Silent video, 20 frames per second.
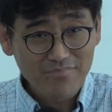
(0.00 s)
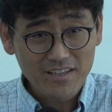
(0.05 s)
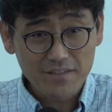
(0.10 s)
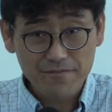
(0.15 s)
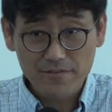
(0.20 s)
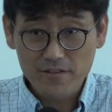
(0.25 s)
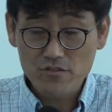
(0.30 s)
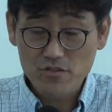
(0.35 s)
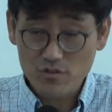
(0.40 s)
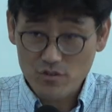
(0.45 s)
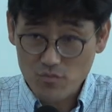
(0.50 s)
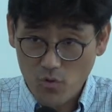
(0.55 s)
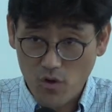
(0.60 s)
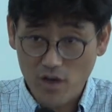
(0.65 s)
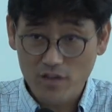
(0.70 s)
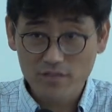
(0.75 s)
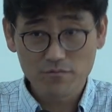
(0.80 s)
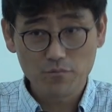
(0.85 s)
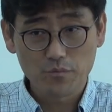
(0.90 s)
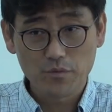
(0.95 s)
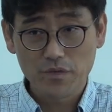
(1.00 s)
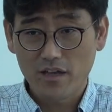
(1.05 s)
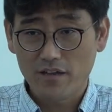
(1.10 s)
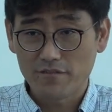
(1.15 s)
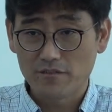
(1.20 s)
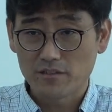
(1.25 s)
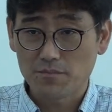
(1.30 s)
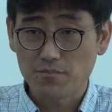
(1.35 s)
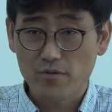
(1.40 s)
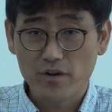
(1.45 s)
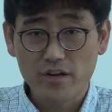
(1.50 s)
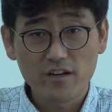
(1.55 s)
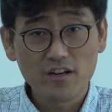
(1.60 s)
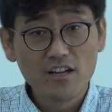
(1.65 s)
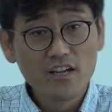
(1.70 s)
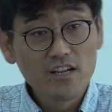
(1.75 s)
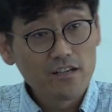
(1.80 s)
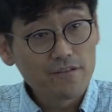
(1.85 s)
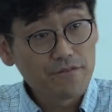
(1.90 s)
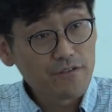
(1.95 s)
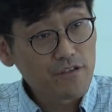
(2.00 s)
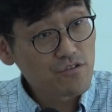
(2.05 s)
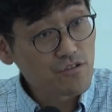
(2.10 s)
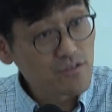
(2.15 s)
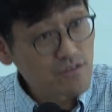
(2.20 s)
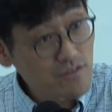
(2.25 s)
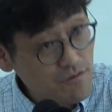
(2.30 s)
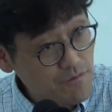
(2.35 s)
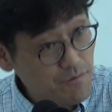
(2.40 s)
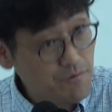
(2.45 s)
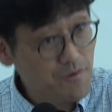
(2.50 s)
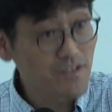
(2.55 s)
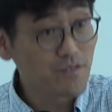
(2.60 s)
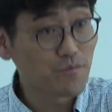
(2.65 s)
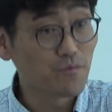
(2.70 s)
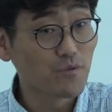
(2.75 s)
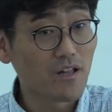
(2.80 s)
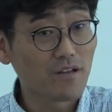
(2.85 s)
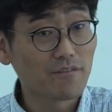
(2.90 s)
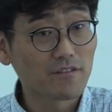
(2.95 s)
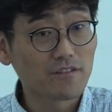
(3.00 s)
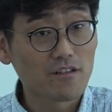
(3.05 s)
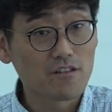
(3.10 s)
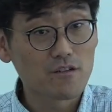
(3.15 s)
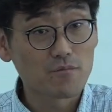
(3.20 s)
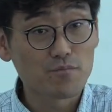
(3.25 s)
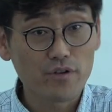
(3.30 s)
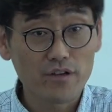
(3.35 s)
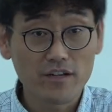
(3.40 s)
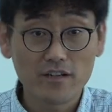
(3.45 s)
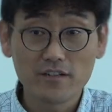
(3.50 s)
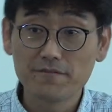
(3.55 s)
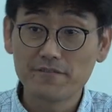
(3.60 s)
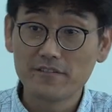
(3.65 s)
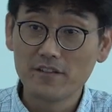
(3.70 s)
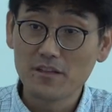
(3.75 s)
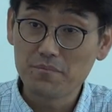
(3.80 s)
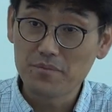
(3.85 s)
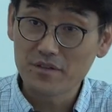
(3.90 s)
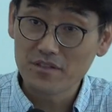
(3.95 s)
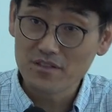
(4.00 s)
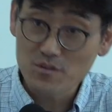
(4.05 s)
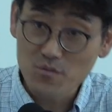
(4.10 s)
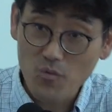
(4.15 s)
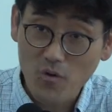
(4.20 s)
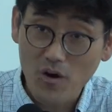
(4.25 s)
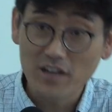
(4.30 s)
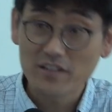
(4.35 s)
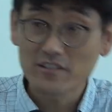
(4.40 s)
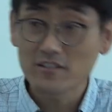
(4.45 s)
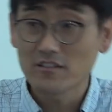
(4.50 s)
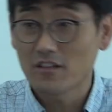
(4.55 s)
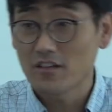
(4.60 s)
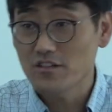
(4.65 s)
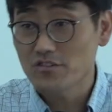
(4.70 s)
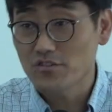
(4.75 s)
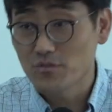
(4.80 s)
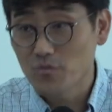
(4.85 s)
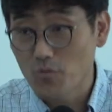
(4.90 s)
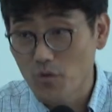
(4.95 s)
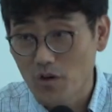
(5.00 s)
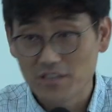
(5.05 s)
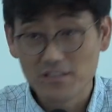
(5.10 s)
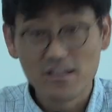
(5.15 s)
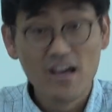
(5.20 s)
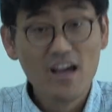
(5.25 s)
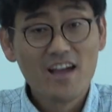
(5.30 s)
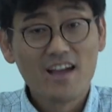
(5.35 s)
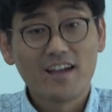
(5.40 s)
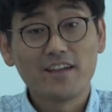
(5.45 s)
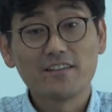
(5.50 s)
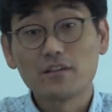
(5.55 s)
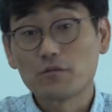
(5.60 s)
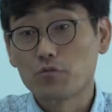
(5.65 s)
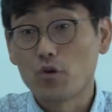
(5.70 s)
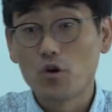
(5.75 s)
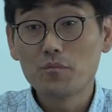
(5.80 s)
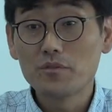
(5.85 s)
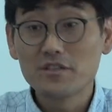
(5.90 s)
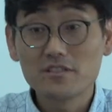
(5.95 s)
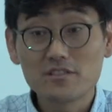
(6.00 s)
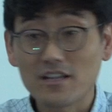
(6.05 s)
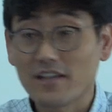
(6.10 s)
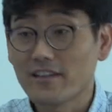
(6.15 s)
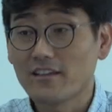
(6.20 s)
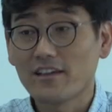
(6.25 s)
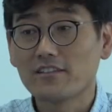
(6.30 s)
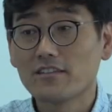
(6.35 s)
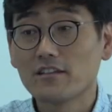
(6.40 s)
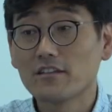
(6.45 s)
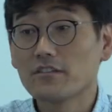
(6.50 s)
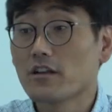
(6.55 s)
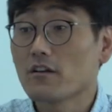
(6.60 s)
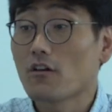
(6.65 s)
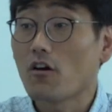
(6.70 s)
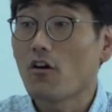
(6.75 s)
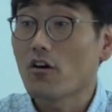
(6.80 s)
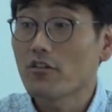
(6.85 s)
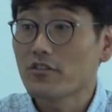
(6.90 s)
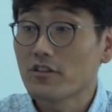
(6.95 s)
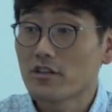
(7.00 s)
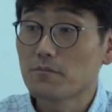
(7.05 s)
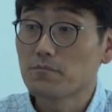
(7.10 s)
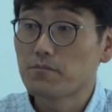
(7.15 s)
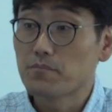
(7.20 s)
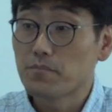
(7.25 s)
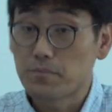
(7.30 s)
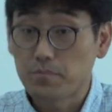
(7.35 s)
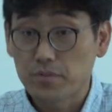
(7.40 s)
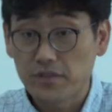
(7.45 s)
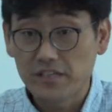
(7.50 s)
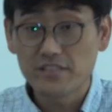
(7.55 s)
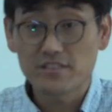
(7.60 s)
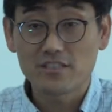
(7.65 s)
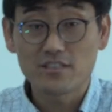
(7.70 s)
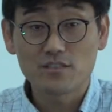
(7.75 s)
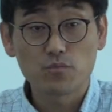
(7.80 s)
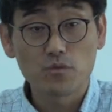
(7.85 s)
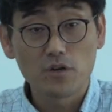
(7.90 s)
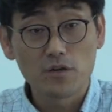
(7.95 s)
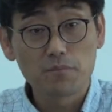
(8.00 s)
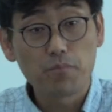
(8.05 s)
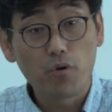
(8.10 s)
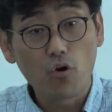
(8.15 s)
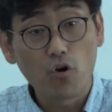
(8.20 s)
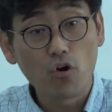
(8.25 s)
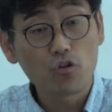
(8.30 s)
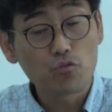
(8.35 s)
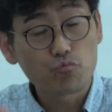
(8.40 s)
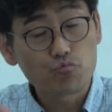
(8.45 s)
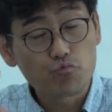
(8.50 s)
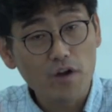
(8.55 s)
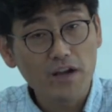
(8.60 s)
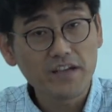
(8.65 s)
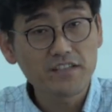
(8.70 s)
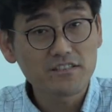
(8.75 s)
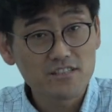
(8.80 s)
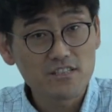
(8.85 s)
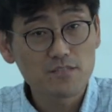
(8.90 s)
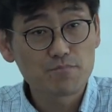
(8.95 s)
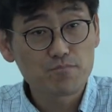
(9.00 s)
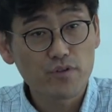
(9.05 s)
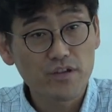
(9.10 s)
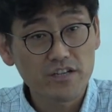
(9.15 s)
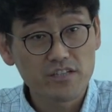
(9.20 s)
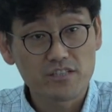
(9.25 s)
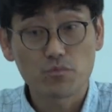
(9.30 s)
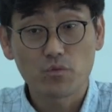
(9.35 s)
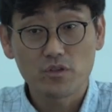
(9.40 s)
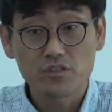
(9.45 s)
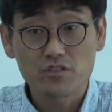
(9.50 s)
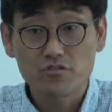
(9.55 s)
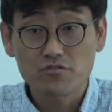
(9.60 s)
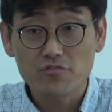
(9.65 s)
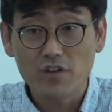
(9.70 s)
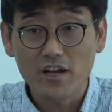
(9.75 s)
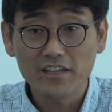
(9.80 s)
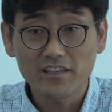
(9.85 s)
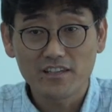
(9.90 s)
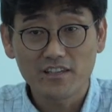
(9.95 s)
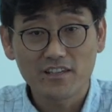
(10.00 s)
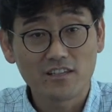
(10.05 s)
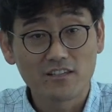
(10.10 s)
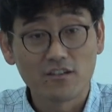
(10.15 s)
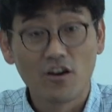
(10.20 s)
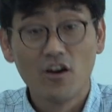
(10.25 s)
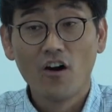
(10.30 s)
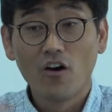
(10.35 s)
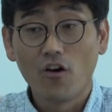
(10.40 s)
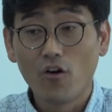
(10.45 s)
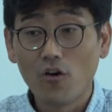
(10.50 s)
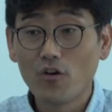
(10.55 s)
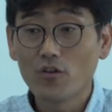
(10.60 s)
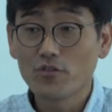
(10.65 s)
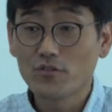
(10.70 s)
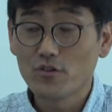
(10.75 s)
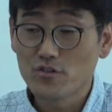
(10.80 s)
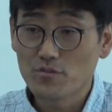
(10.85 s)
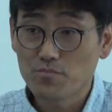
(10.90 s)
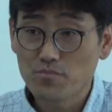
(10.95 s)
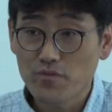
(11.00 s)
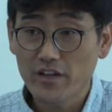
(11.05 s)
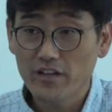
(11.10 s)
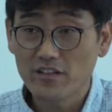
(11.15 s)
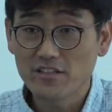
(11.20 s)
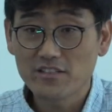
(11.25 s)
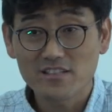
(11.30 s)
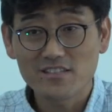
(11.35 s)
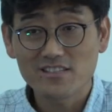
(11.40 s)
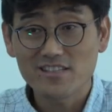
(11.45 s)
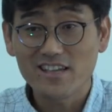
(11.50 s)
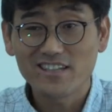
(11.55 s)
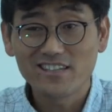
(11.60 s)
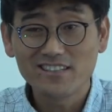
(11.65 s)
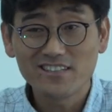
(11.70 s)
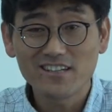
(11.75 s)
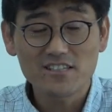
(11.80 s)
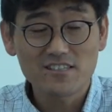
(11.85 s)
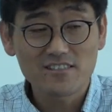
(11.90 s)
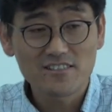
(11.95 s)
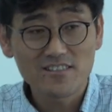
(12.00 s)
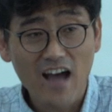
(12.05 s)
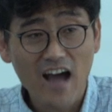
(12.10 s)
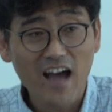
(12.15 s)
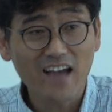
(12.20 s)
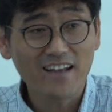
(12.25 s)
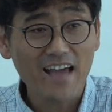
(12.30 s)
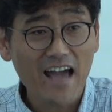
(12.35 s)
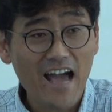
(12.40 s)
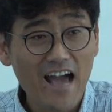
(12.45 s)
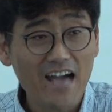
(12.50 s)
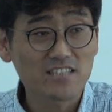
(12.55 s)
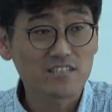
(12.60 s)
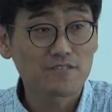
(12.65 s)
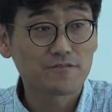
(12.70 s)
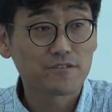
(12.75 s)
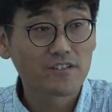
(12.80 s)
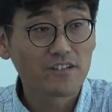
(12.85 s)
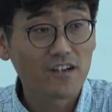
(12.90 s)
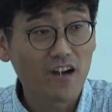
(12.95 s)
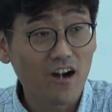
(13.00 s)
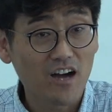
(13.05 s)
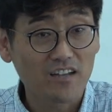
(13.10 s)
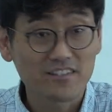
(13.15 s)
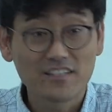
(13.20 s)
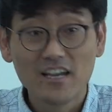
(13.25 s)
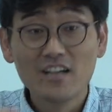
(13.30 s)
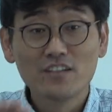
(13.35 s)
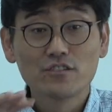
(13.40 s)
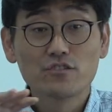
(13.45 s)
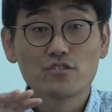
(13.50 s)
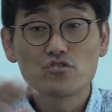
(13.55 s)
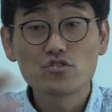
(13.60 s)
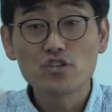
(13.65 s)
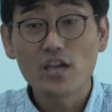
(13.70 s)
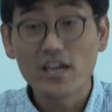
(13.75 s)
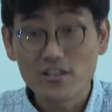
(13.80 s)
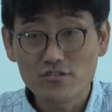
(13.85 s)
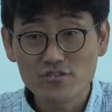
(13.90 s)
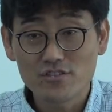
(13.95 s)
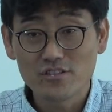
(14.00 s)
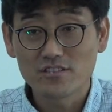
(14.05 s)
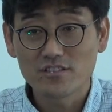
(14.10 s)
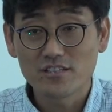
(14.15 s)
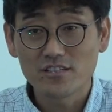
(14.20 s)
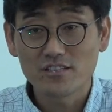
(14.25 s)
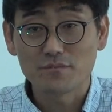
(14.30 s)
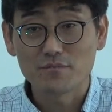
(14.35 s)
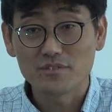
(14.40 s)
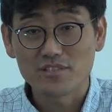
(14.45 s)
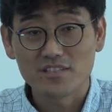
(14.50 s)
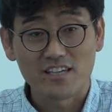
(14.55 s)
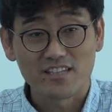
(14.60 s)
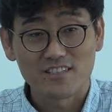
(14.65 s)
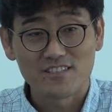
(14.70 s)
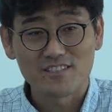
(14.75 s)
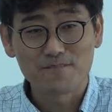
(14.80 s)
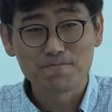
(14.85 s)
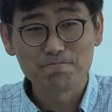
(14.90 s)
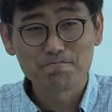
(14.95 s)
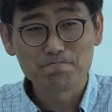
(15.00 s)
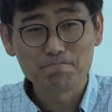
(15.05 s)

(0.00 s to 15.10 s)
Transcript: Ephesians 1, we have this prayer. Ephesians 3, we'll have another prayer. In Philippians 1, Colossians 1, and Romans, and, and there are other places where Paul writes his prayers. And what's striking in all those prayers is that he does not ask for God to change the circumstance.